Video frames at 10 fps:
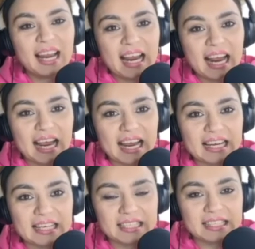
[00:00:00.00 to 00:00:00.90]

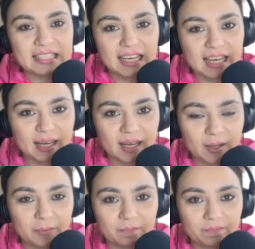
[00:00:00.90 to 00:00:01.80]
And
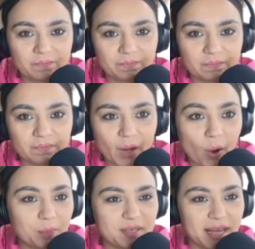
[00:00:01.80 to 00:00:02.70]
Hope
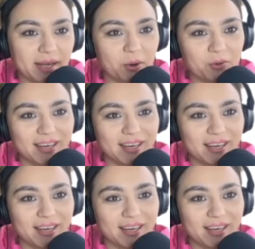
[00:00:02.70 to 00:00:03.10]
is hangover.